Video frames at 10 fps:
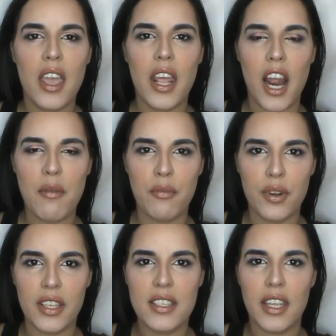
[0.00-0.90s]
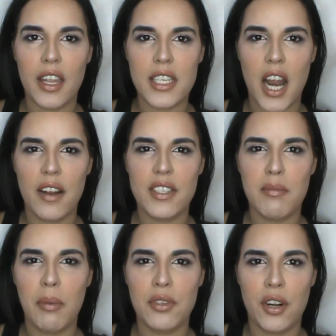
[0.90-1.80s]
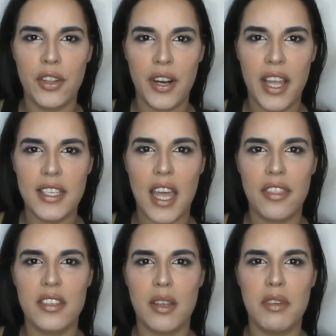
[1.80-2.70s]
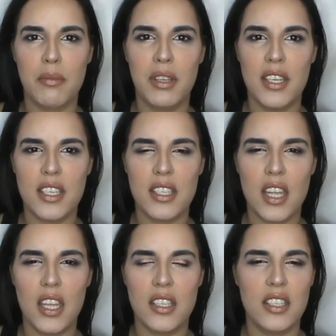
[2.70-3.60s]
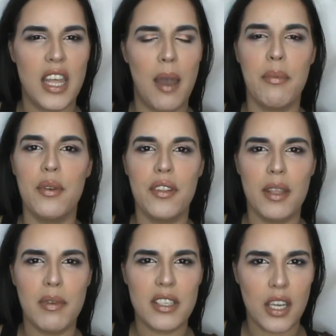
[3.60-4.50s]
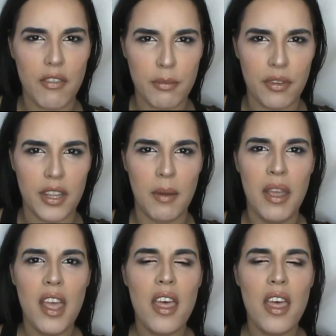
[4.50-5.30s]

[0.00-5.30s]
And I'm really sick and tired of seeing people turn their heads at the subject because it's taboo to them, it's uncomfortable to them.